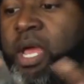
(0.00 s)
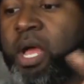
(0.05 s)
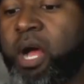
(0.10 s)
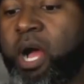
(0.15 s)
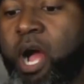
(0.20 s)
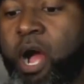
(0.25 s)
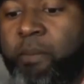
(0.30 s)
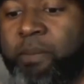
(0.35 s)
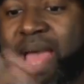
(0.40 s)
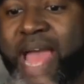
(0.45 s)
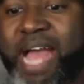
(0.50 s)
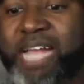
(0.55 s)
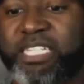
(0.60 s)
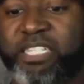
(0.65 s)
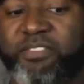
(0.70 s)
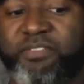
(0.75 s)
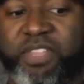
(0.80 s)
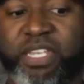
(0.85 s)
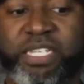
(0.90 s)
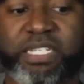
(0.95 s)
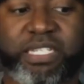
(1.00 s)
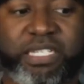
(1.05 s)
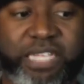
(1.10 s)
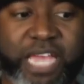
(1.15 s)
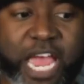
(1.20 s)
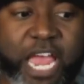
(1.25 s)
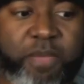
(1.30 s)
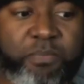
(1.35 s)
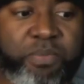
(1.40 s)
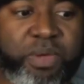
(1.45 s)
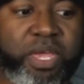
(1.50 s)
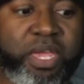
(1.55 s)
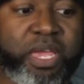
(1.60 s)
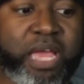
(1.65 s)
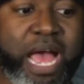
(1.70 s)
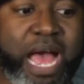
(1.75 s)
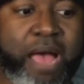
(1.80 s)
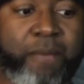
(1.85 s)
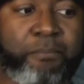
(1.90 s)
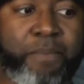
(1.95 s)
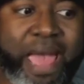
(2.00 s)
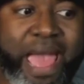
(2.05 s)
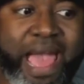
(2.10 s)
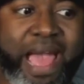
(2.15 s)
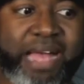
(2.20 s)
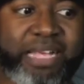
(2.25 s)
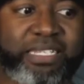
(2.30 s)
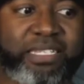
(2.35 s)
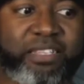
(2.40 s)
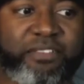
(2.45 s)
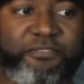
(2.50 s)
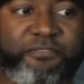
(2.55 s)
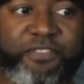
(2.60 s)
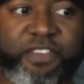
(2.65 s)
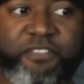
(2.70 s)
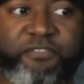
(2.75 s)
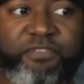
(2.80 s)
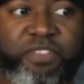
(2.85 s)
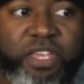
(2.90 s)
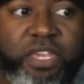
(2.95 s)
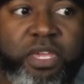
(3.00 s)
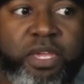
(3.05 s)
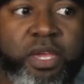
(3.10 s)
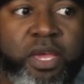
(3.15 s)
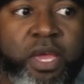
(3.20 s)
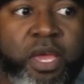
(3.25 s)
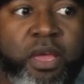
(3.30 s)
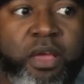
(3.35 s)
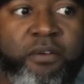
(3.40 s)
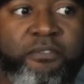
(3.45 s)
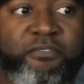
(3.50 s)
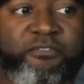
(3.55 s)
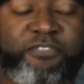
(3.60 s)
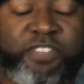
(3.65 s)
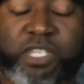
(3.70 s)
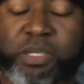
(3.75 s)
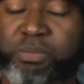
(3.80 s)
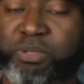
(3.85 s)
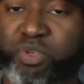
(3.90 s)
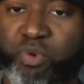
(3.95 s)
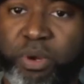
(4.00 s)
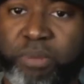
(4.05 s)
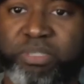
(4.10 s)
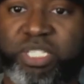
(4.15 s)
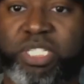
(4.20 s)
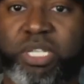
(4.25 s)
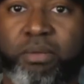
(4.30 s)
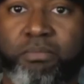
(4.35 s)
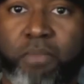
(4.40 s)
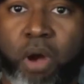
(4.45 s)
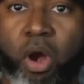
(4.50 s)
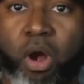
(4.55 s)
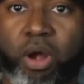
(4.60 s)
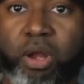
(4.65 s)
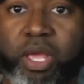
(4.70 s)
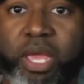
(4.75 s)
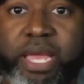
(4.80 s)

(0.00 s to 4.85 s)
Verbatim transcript: Um, as of this taping, I passed the 50 subscription mark.